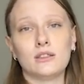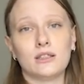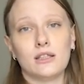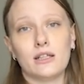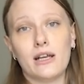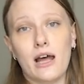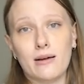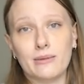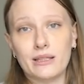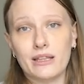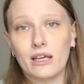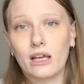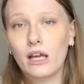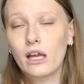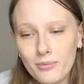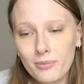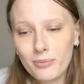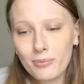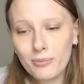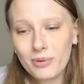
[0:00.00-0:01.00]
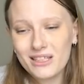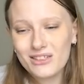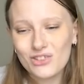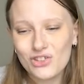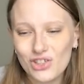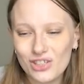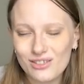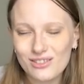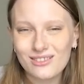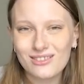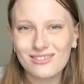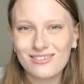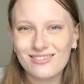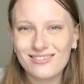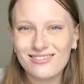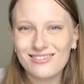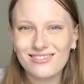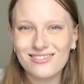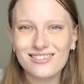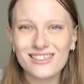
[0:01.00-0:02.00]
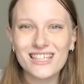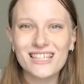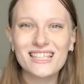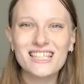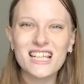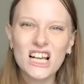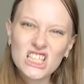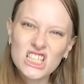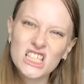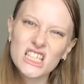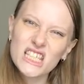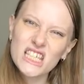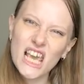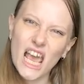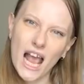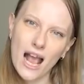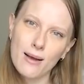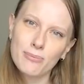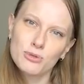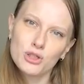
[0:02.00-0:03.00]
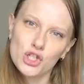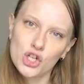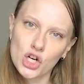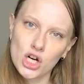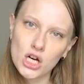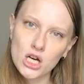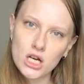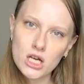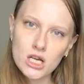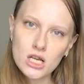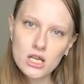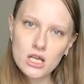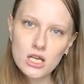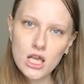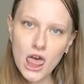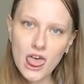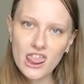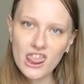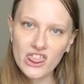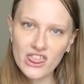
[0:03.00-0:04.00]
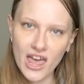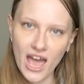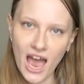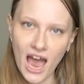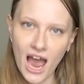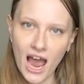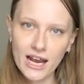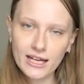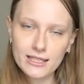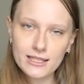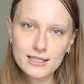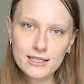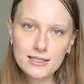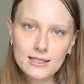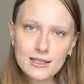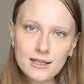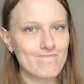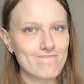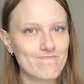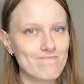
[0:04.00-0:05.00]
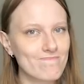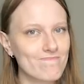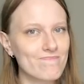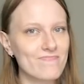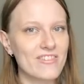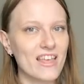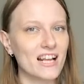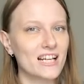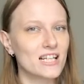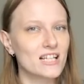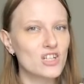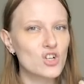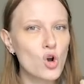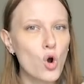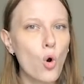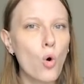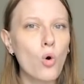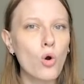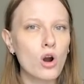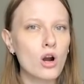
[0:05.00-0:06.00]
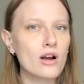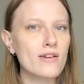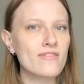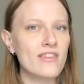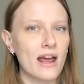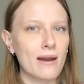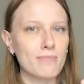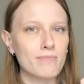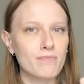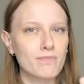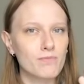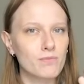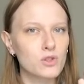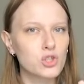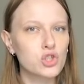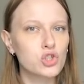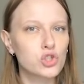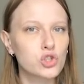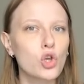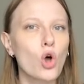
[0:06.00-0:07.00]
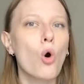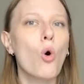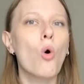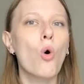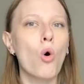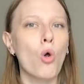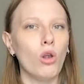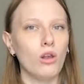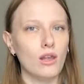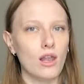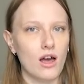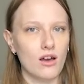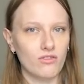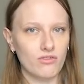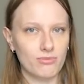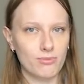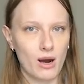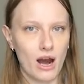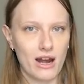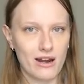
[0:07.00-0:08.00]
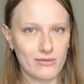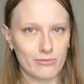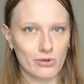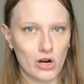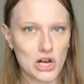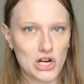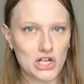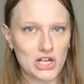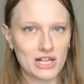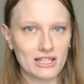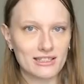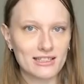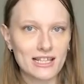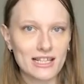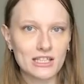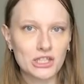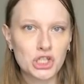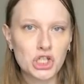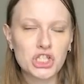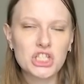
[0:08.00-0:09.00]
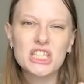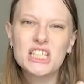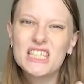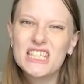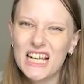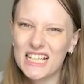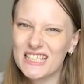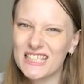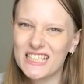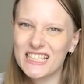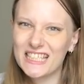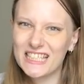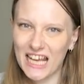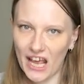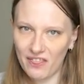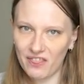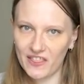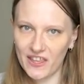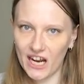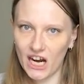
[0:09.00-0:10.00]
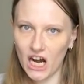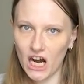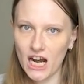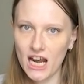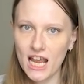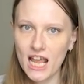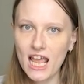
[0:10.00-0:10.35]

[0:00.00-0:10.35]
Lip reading: not my thing. But it doesn't capture that core, that soul of Pride and Prejudice. It just doesn't get there.